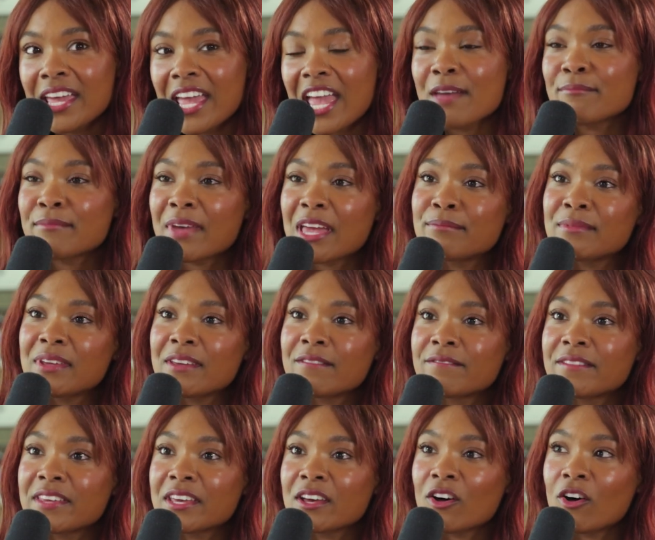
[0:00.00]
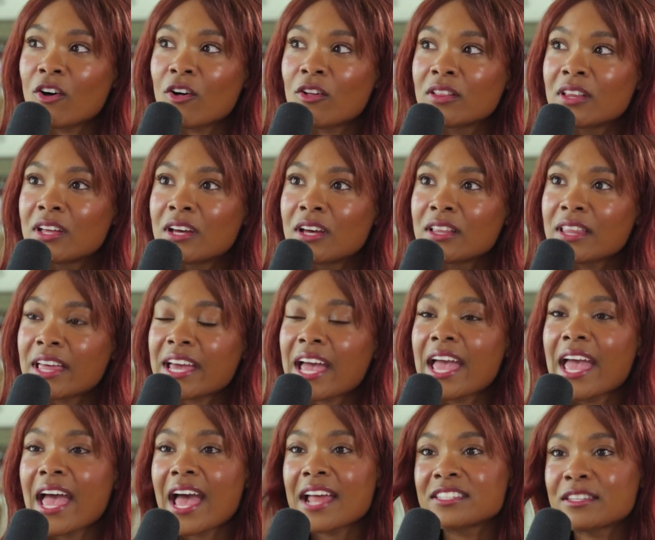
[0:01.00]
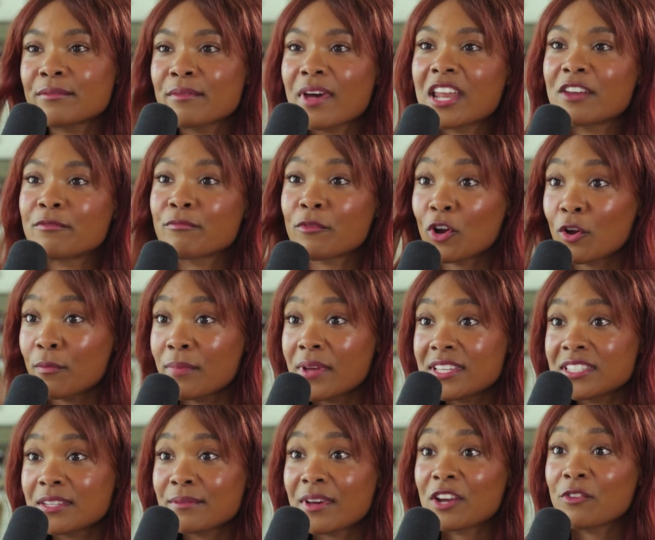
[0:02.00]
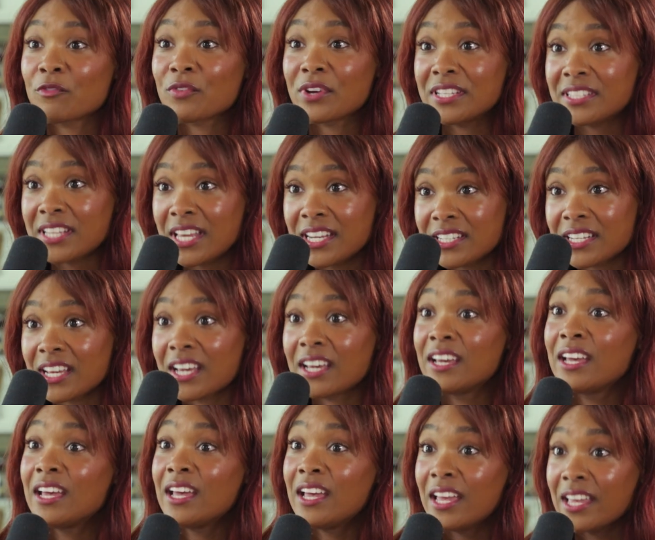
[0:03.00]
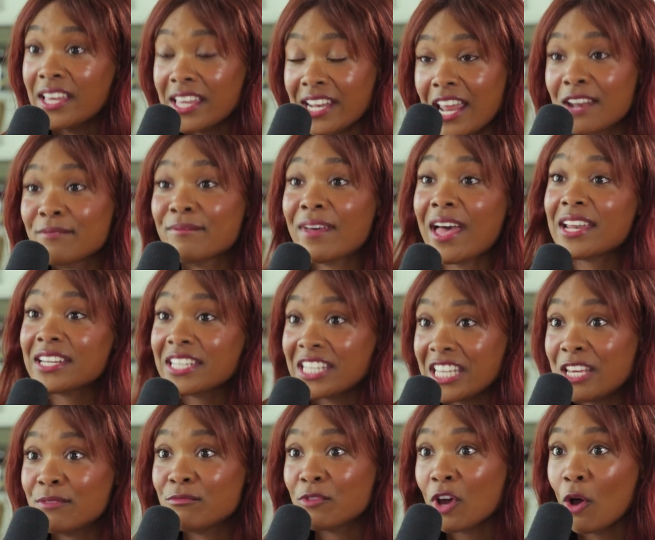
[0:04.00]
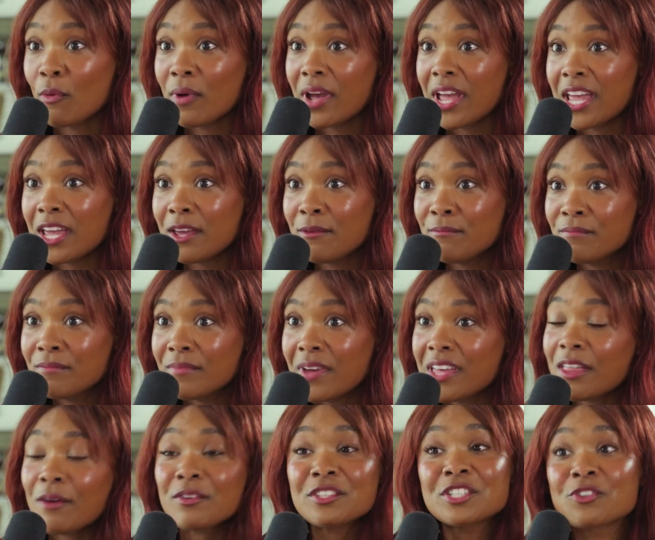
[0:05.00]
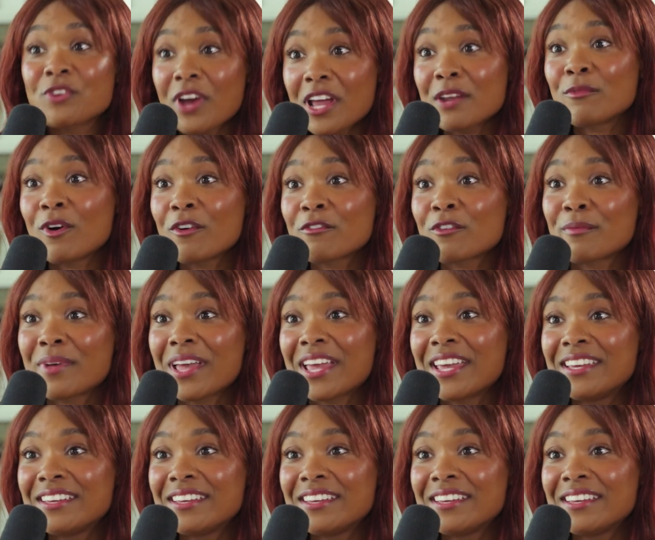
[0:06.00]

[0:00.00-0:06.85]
it made me feel like I had some kind of purpose, some kind of reason to get out of bed and keep going. Right. And that was incredible for me.